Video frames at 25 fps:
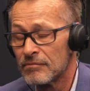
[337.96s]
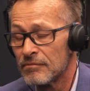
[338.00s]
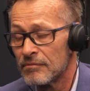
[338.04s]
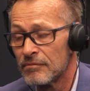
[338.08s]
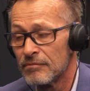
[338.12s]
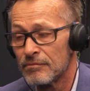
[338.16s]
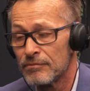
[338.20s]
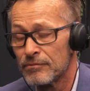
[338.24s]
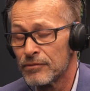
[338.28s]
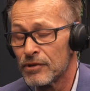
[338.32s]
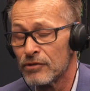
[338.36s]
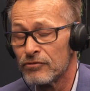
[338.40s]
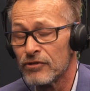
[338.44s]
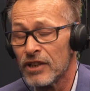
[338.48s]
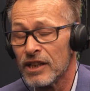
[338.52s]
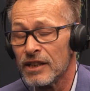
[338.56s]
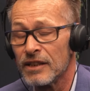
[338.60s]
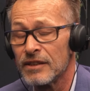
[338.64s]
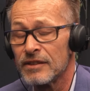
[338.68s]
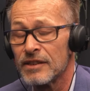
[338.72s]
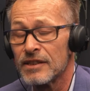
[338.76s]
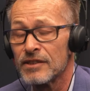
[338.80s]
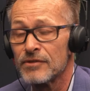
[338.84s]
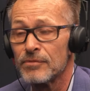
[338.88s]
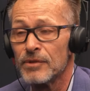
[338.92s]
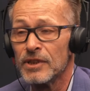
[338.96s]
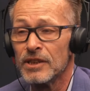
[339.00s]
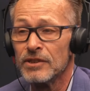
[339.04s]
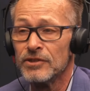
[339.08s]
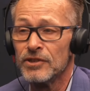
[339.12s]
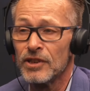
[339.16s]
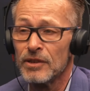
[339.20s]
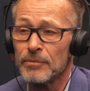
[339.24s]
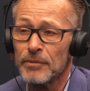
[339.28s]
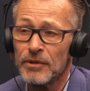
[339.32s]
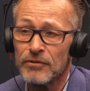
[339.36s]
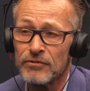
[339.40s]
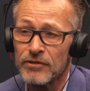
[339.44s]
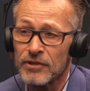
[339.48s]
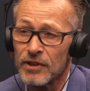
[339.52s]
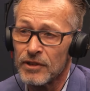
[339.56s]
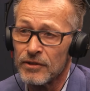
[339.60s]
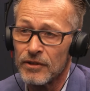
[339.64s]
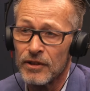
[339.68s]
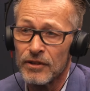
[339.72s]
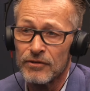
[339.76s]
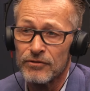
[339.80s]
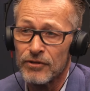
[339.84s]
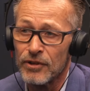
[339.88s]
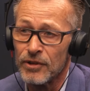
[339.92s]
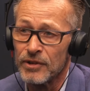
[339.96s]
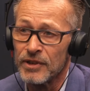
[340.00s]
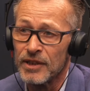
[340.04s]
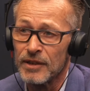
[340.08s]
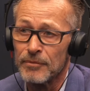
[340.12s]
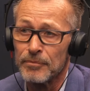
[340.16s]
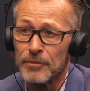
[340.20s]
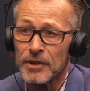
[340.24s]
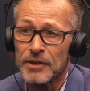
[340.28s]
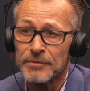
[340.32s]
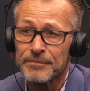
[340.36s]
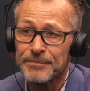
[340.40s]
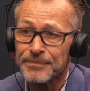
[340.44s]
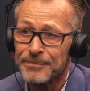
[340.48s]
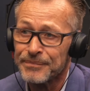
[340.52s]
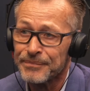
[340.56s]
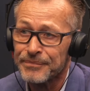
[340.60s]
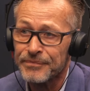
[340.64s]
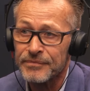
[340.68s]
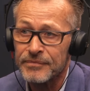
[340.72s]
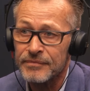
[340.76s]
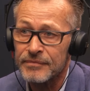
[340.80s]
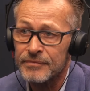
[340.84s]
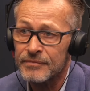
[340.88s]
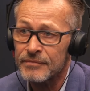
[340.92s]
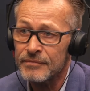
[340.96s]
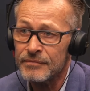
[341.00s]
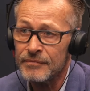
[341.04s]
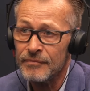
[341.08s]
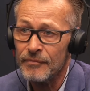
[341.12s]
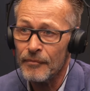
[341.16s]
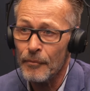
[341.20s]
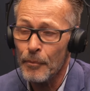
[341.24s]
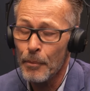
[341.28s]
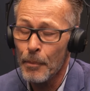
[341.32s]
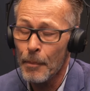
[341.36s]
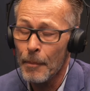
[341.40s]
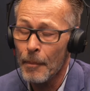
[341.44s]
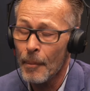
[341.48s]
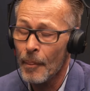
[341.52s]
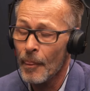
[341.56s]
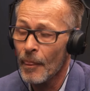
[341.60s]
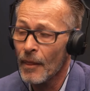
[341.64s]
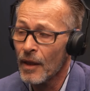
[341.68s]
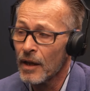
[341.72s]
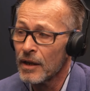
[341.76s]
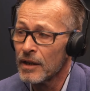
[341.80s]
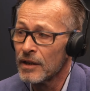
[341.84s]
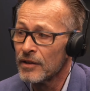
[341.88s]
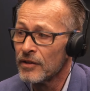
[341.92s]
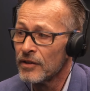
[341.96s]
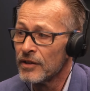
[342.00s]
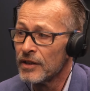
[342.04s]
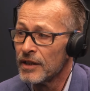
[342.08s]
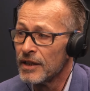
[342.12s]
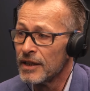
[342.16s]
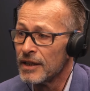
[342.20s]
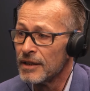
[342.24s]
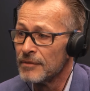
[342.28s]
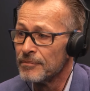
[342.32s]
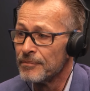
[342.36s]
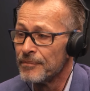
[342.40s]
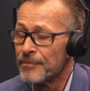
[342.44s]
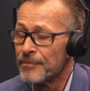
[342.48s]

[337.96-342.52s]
provided us with a German uh, phone number. Right. And um,